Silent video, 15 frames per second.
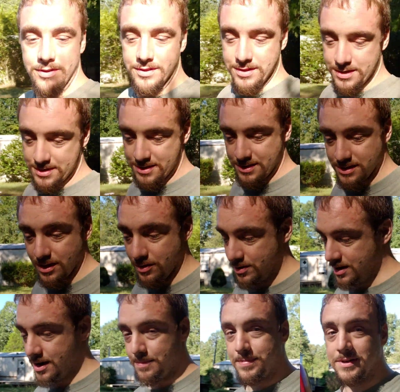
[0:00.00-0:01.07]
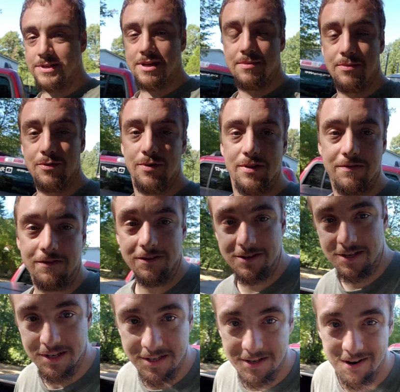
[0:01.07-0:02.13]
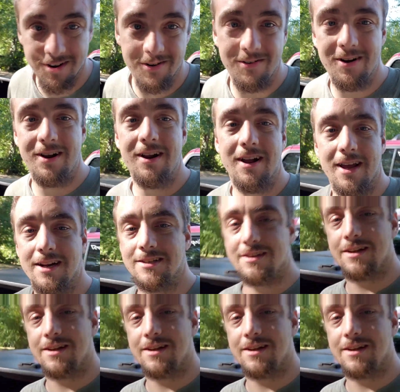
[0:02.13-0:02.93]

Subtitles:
this is loaded up. It's going to be one of the first things to go, and it's